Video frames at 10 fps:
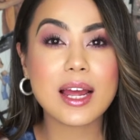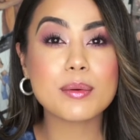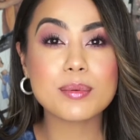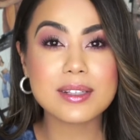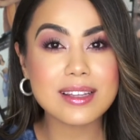I
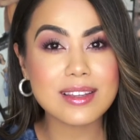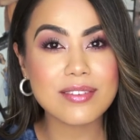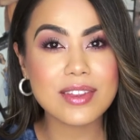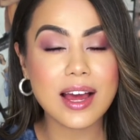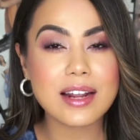really
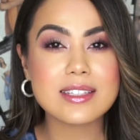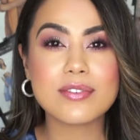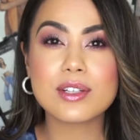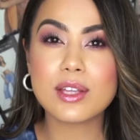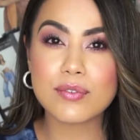love that. I
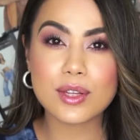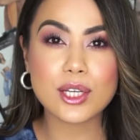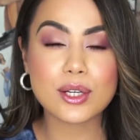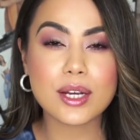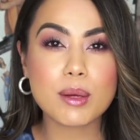definitely feel
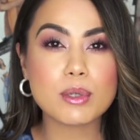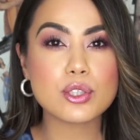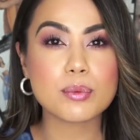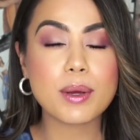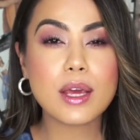like you're getting
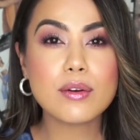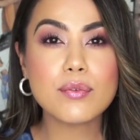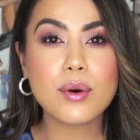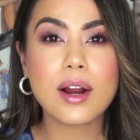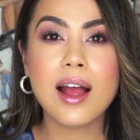what you're paying
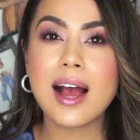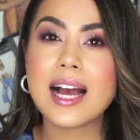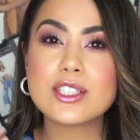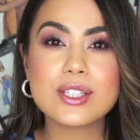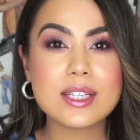for.
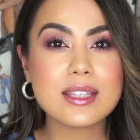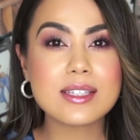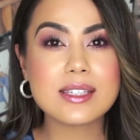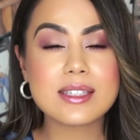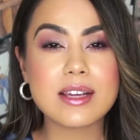I just think
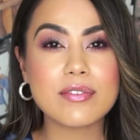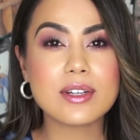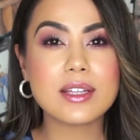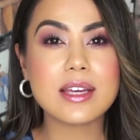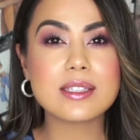this is
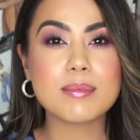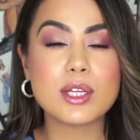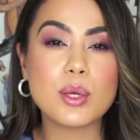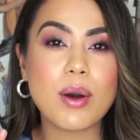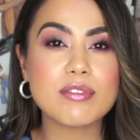definitely
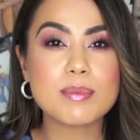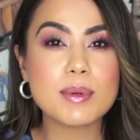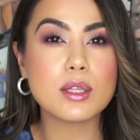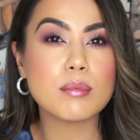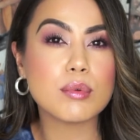something you have to
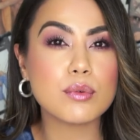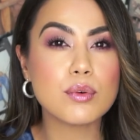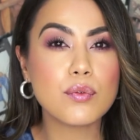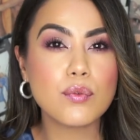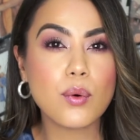the
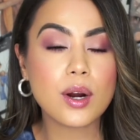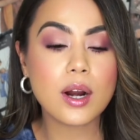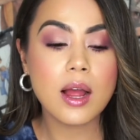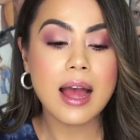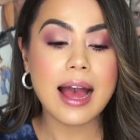mood
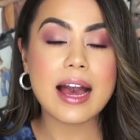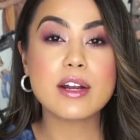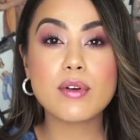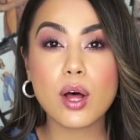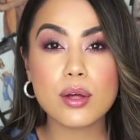for.
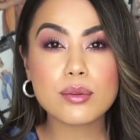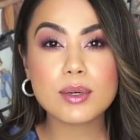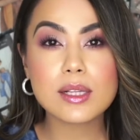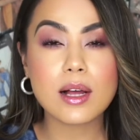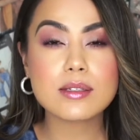Out of all
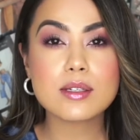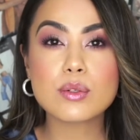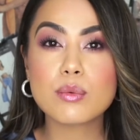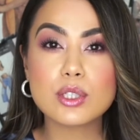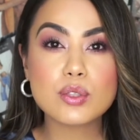three
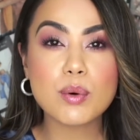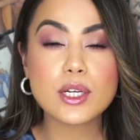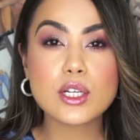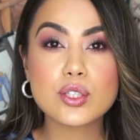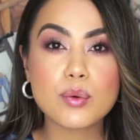glosses, which one
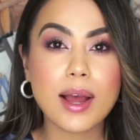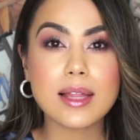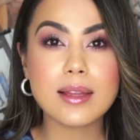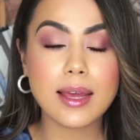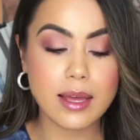do
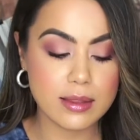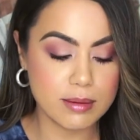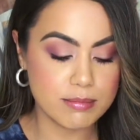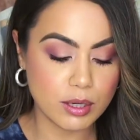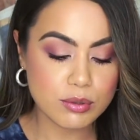I like
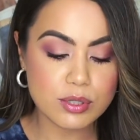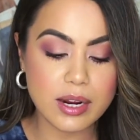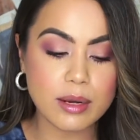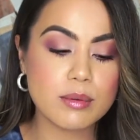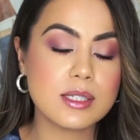the most?
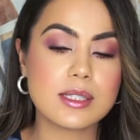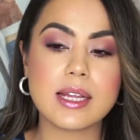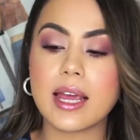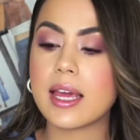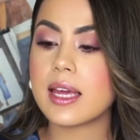I would
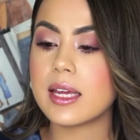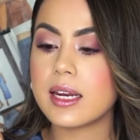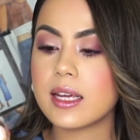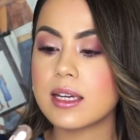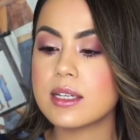say it
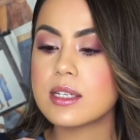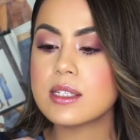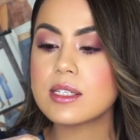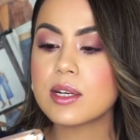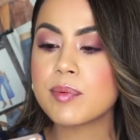
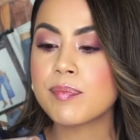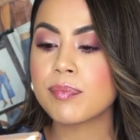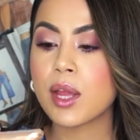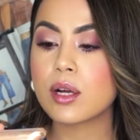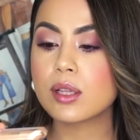is...
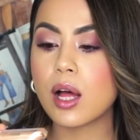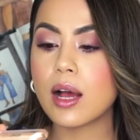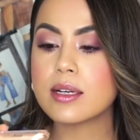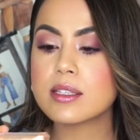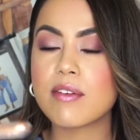
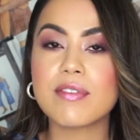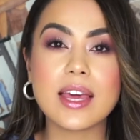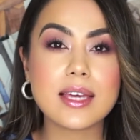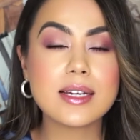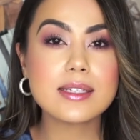Gloss
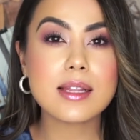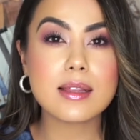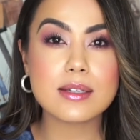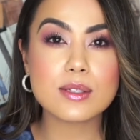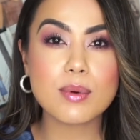Vegas.
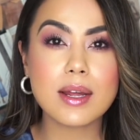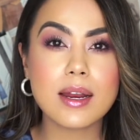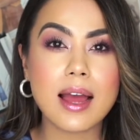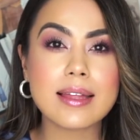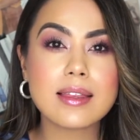This
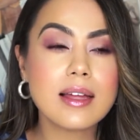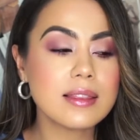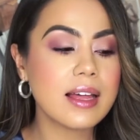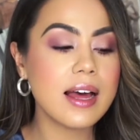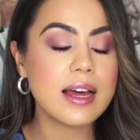one, I
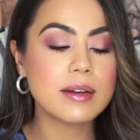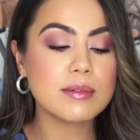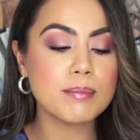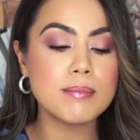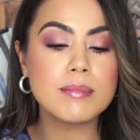thought that,
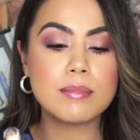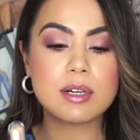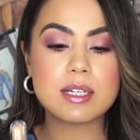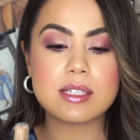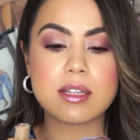mm,
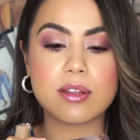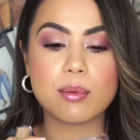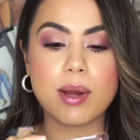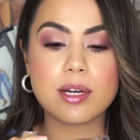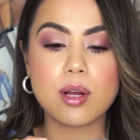what is the
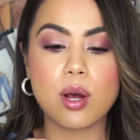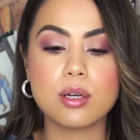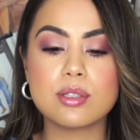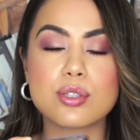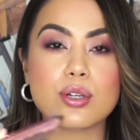other one
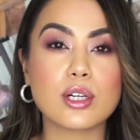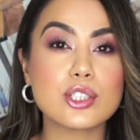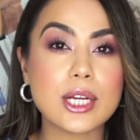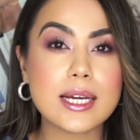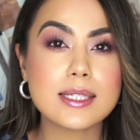called? Star
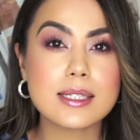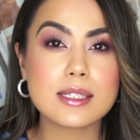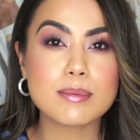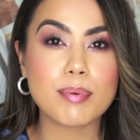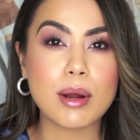Shakes,
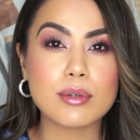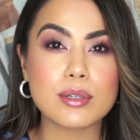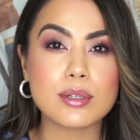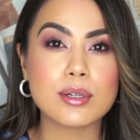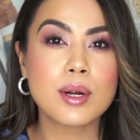this
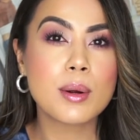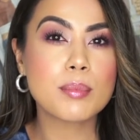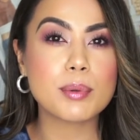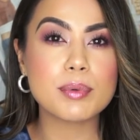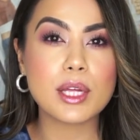browner,
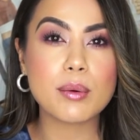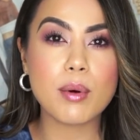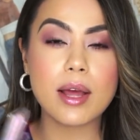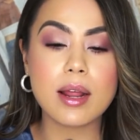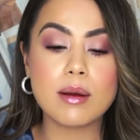purpley
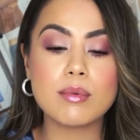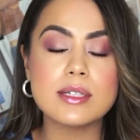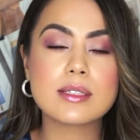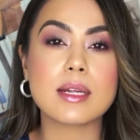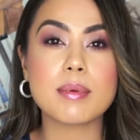one,
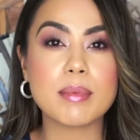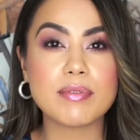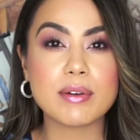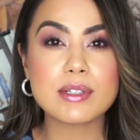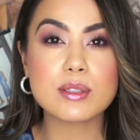was gonna be my
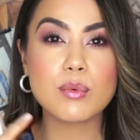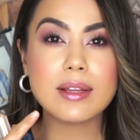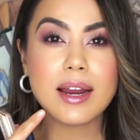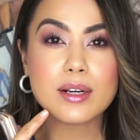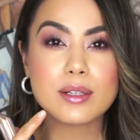favorite. It's the one
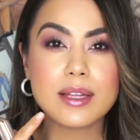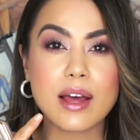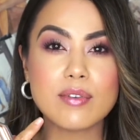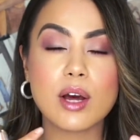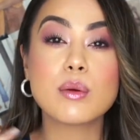that I currently
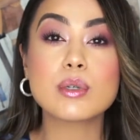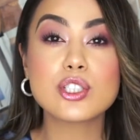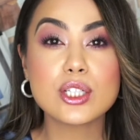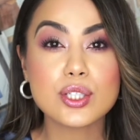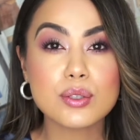have on, which
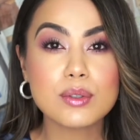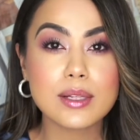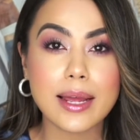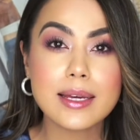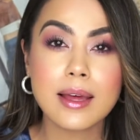I do
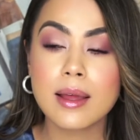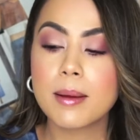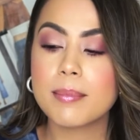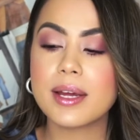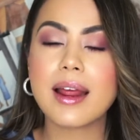like,
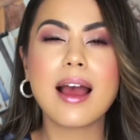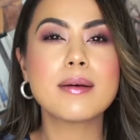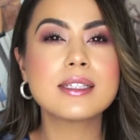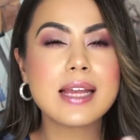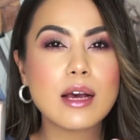but
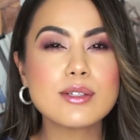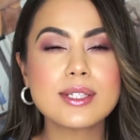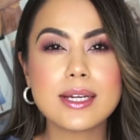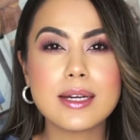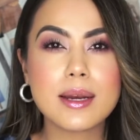now
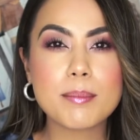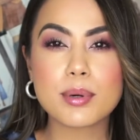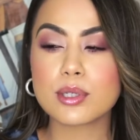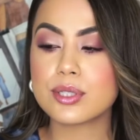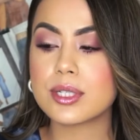seeing it in
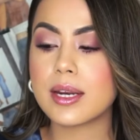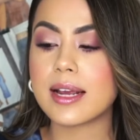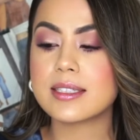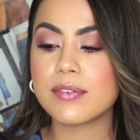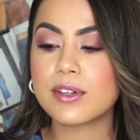person,
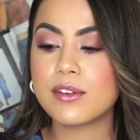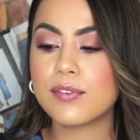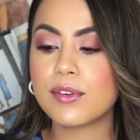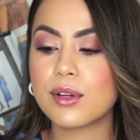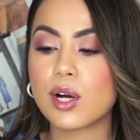I definitely
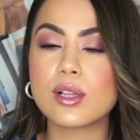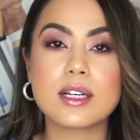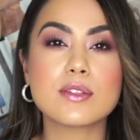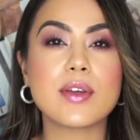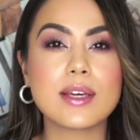feel
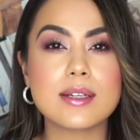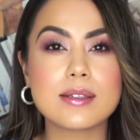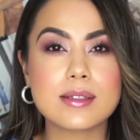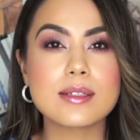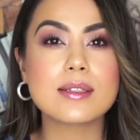Gloss
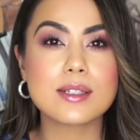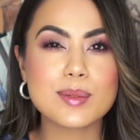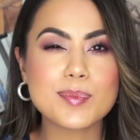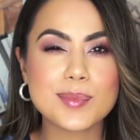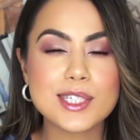Vegas
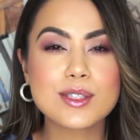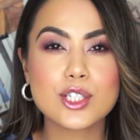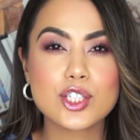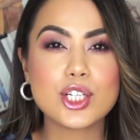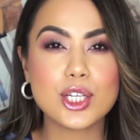is
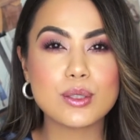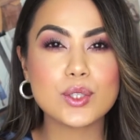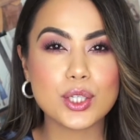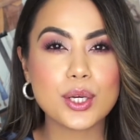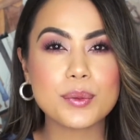she cute,
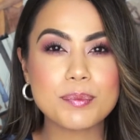she cute.